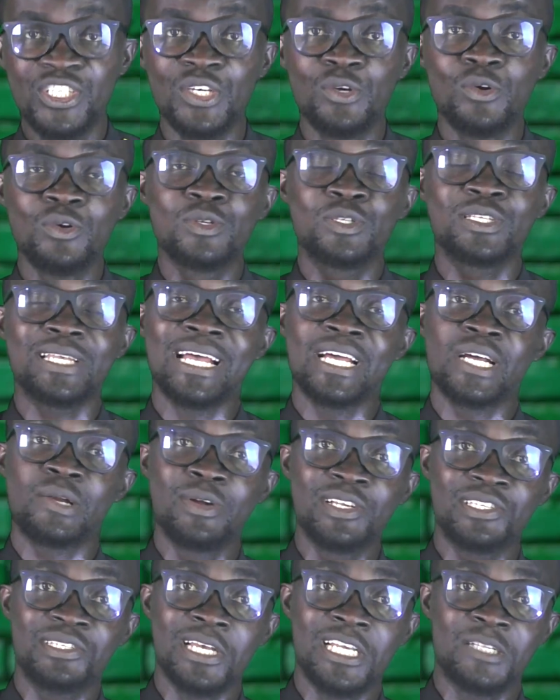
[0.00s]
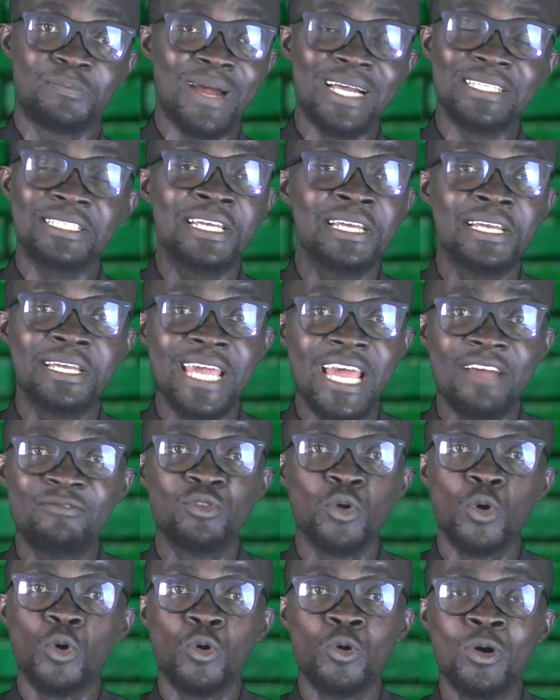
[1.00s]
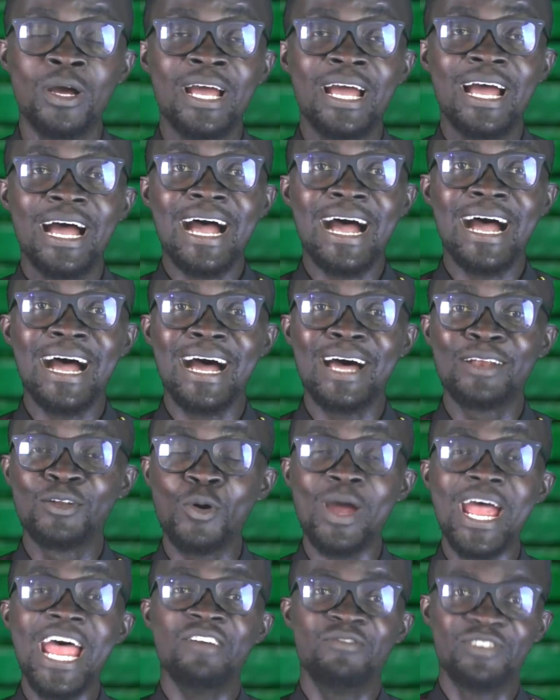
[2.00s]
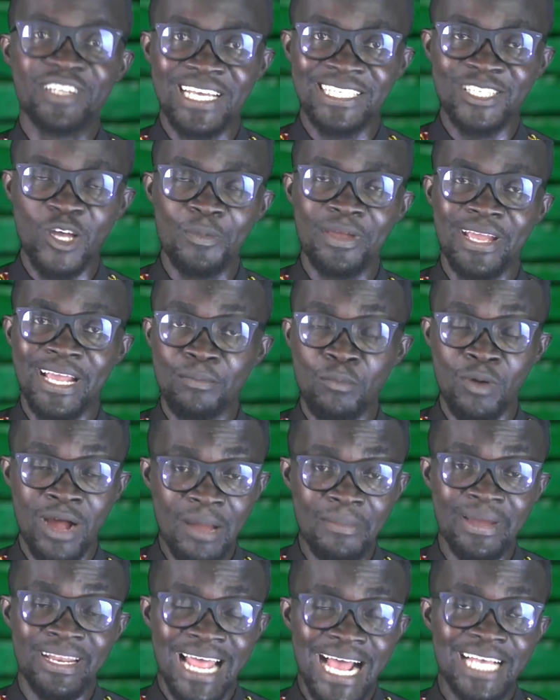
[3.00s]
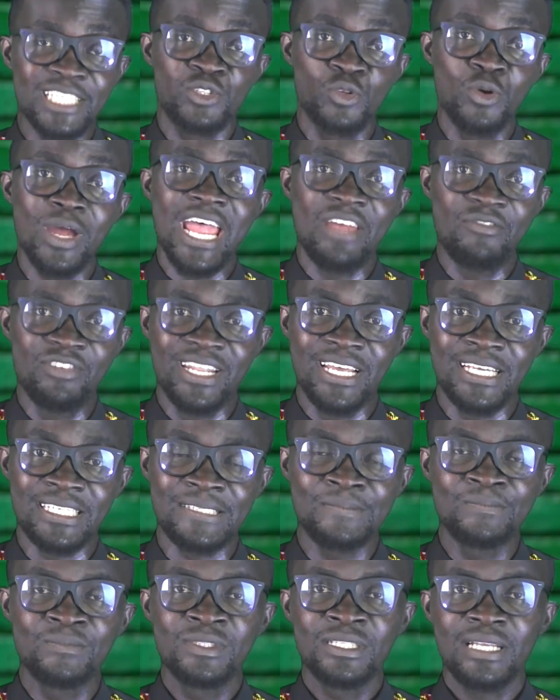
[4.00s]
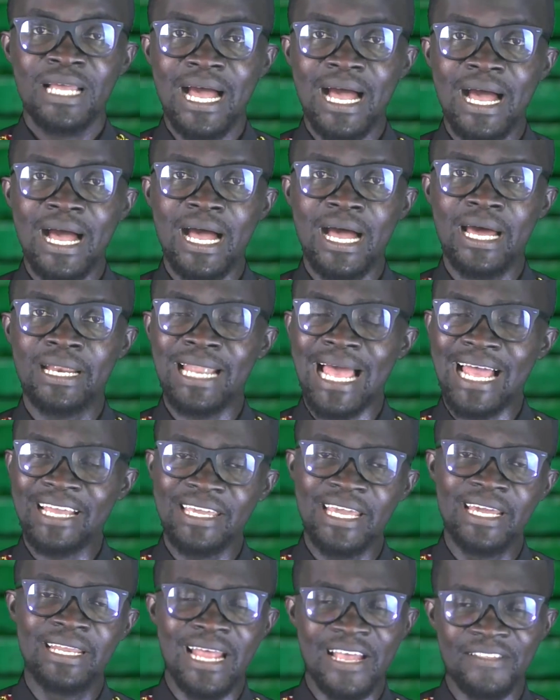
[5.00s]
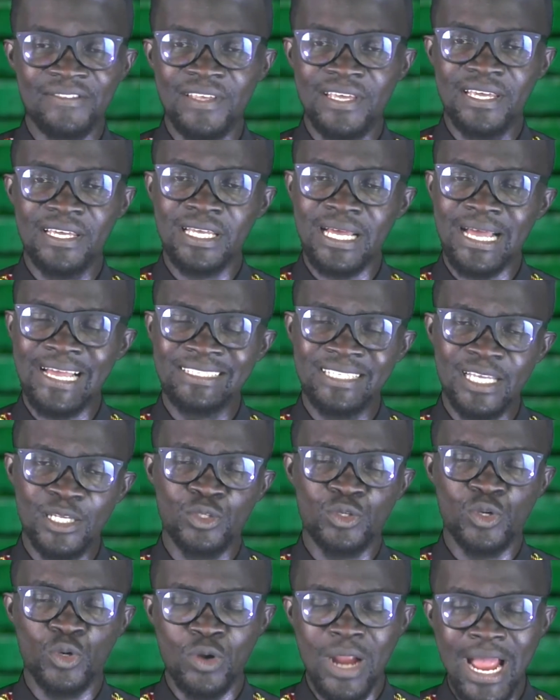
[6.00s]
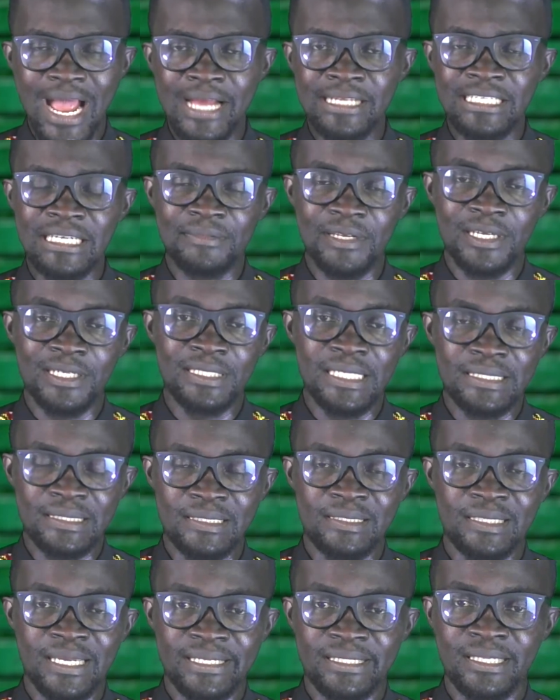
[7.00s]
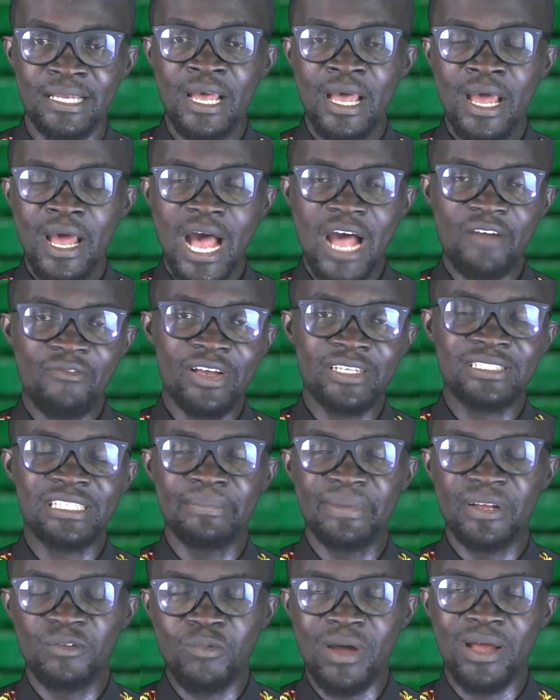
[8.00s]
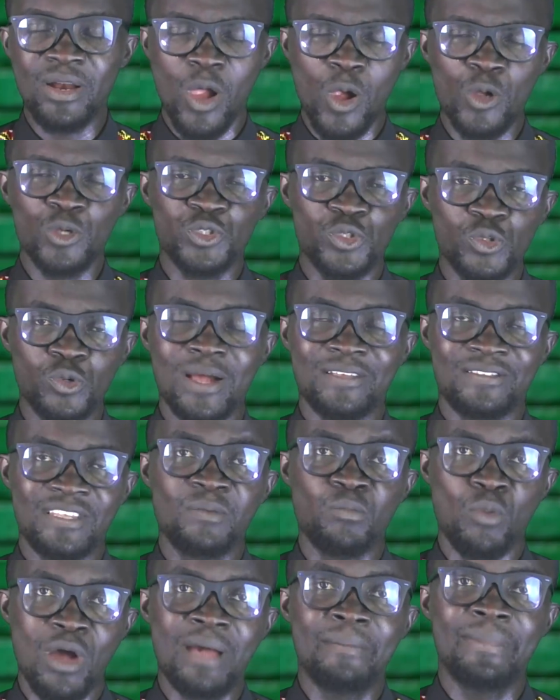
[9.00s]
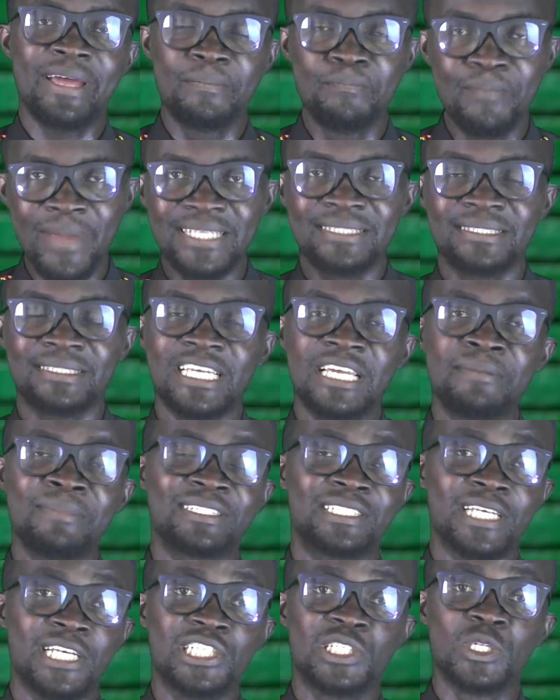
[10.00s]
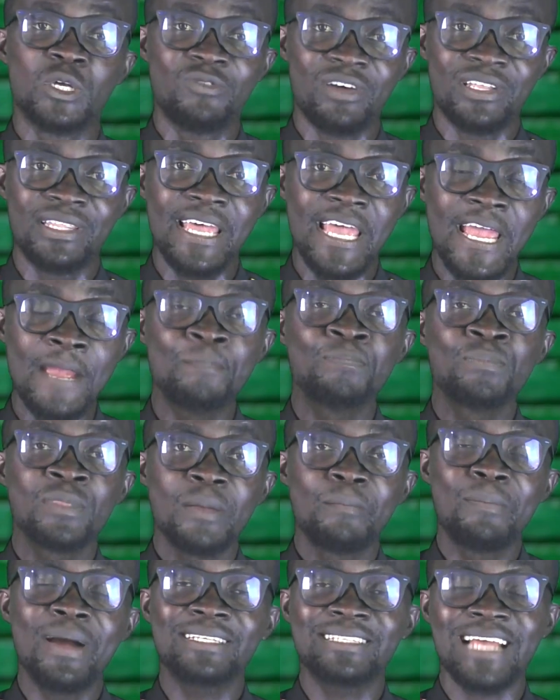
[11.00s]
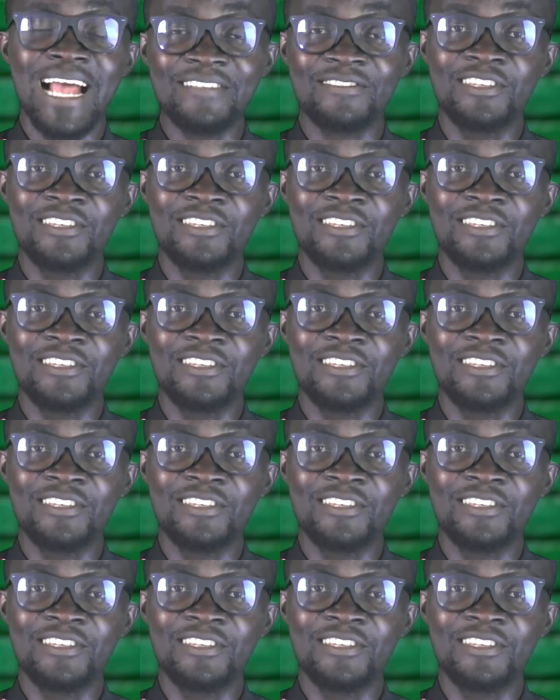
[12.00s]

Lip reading: Jews and Christians, but he gave no evidence. Muhammad has no evidence. And again, I think Isaiah Quran chapter 66 verse number 1 also, I think Muhammad makes same assertion over there. But I